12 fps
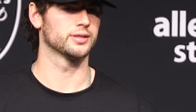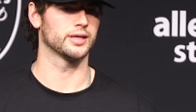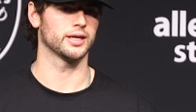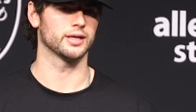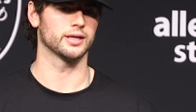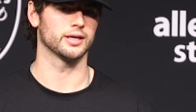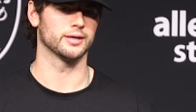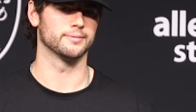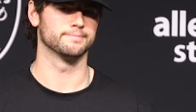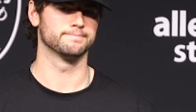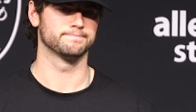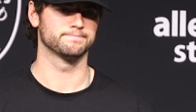And,
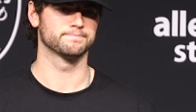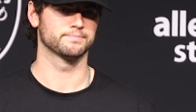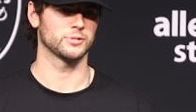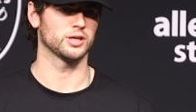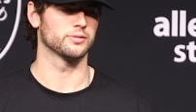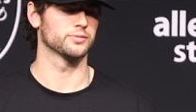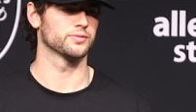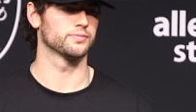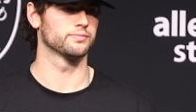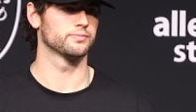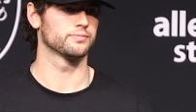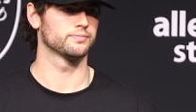yeah, it was,
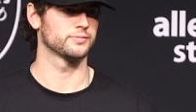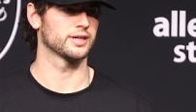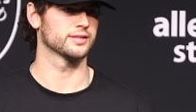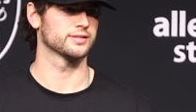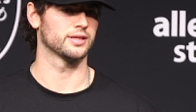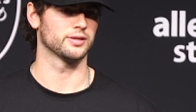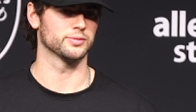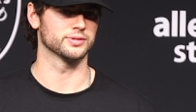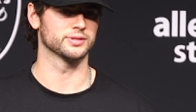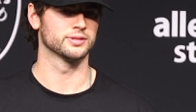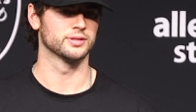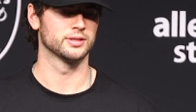like I said, it
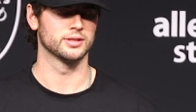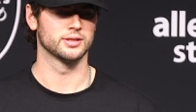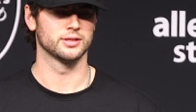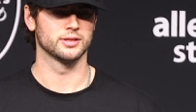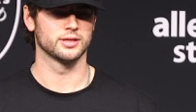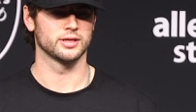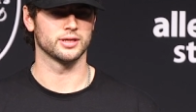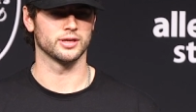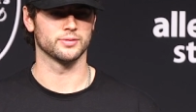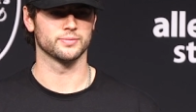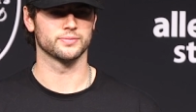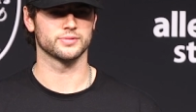was, you
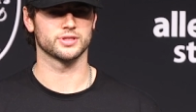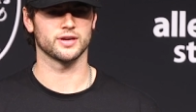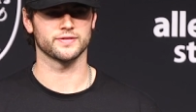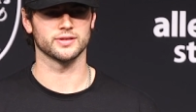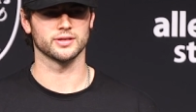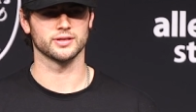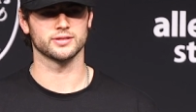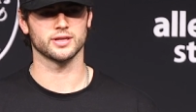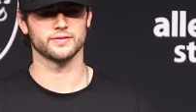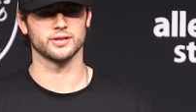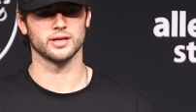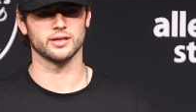know, tough
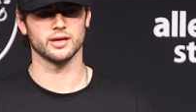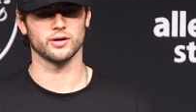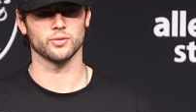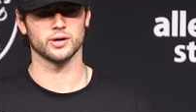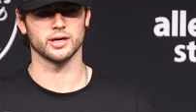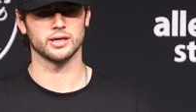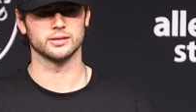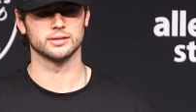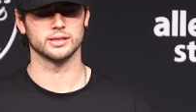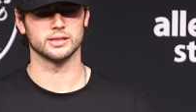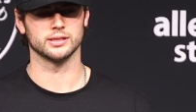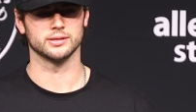to end that way.
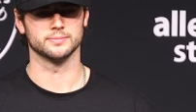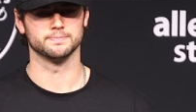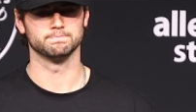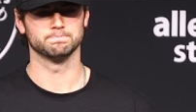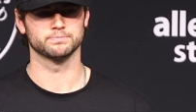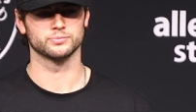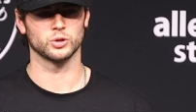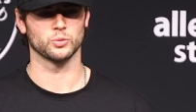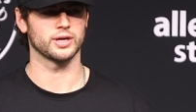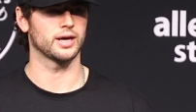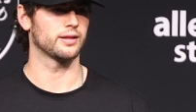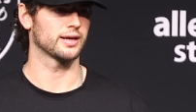But
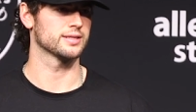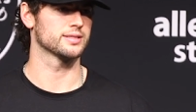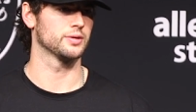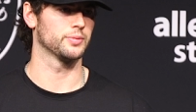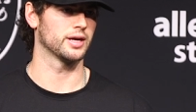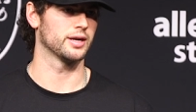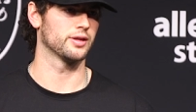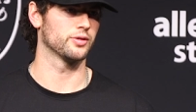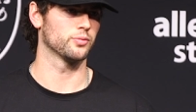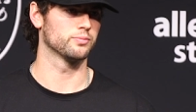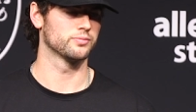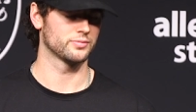we got, like I said, we got
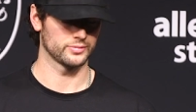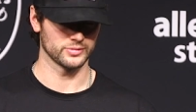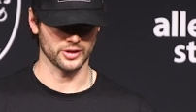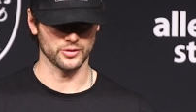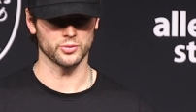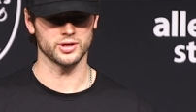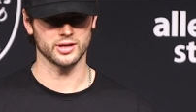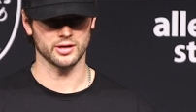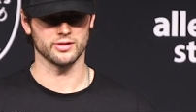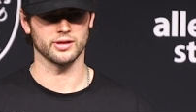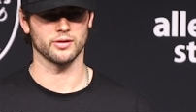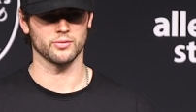another week
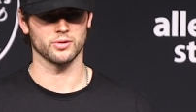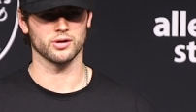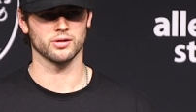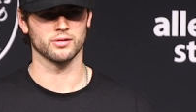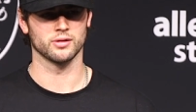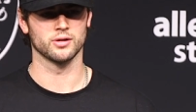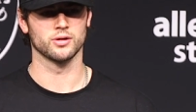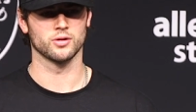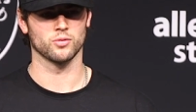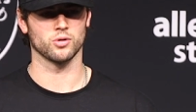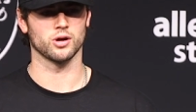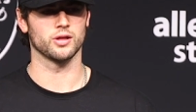here that
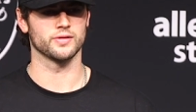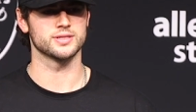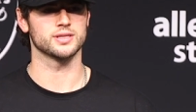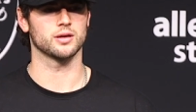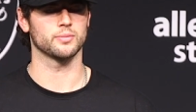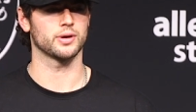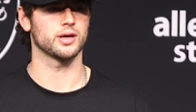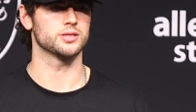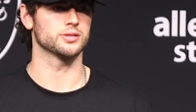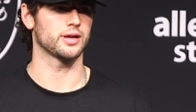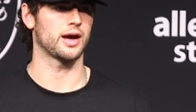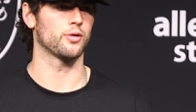we're all on the same
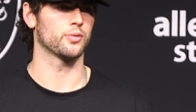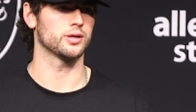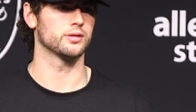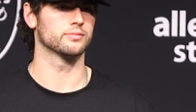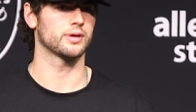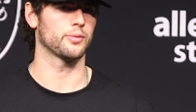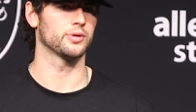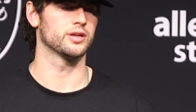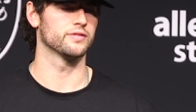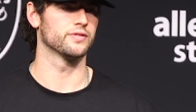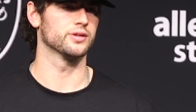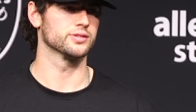page on how we need
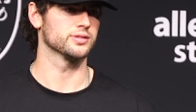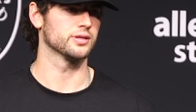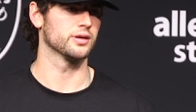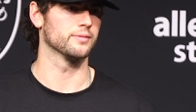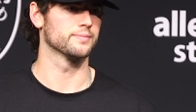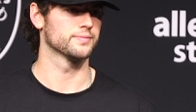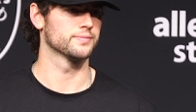to finish the year.